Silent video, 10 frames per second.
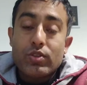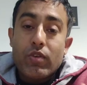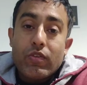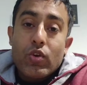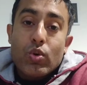So
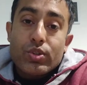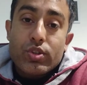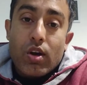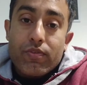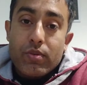when we go to
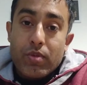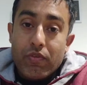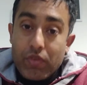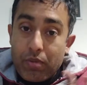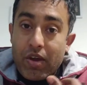shop from
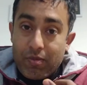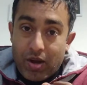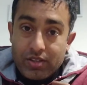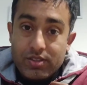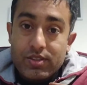them, we wear
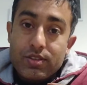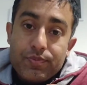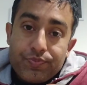masks.